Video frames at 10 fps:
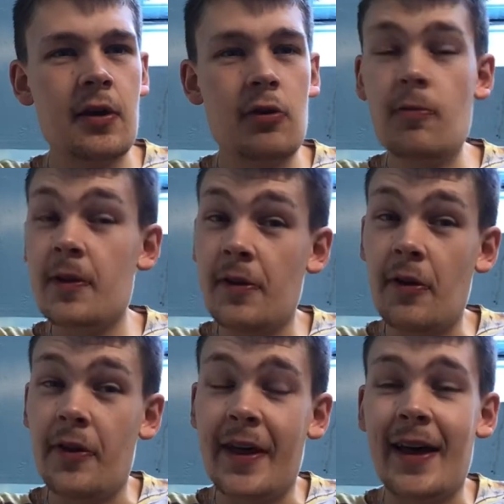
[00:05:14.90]
Who would have
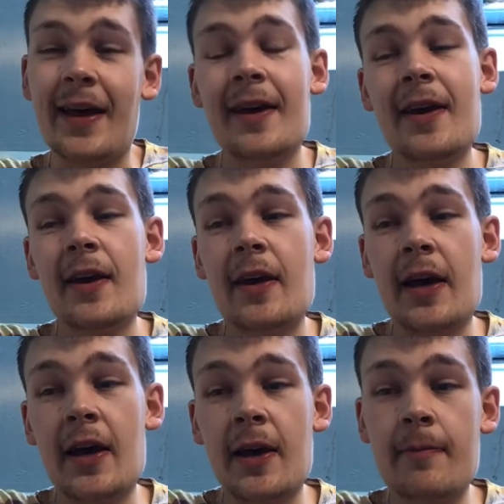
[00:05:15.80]
thought that?
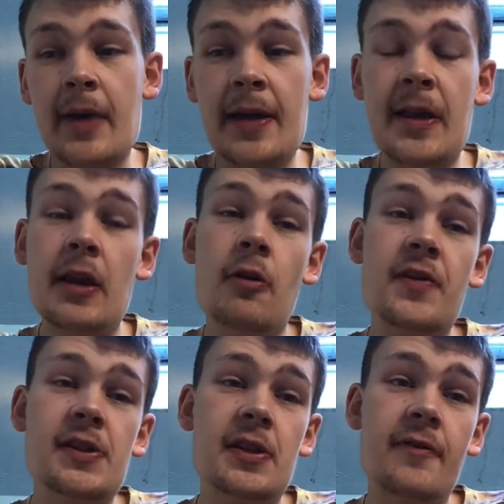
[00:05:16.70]
And then
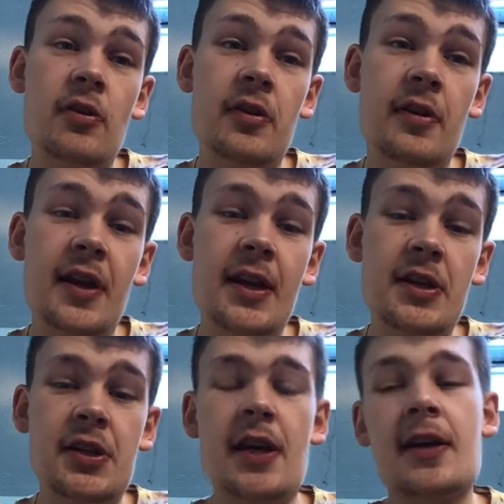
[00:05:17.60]
obviously you've got the
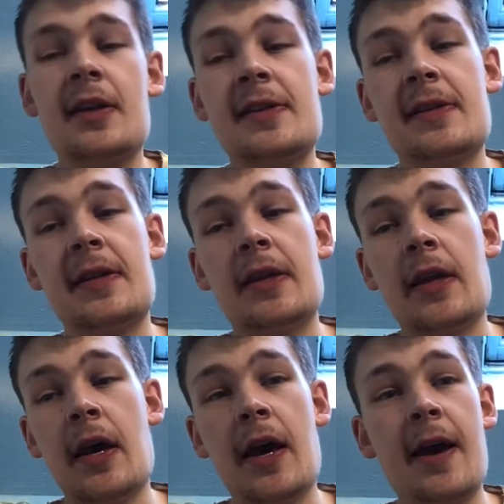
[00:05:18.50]
Granit Xhaka
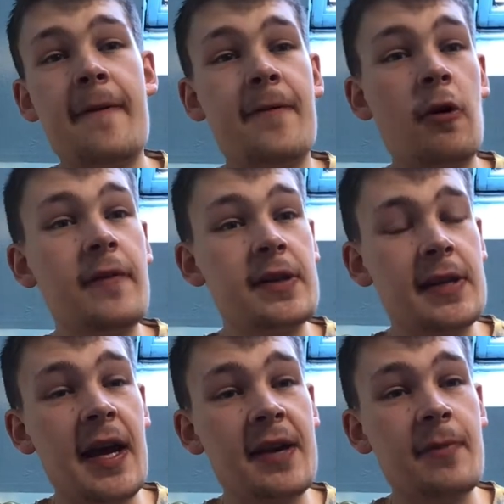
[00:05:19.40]
incident. I've
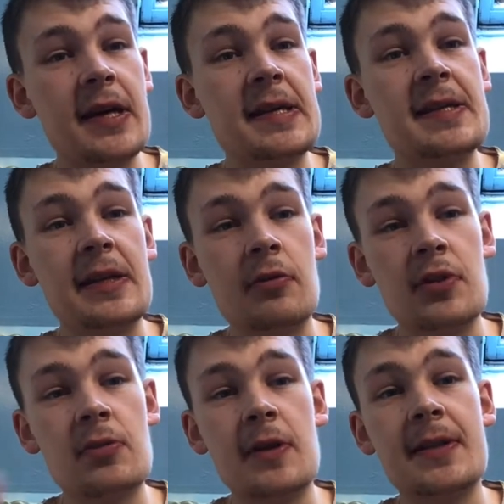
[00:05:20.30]
obviously had my say
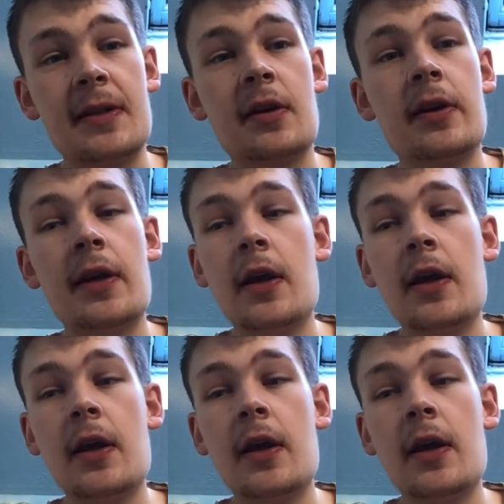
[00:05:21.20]
on Twitter.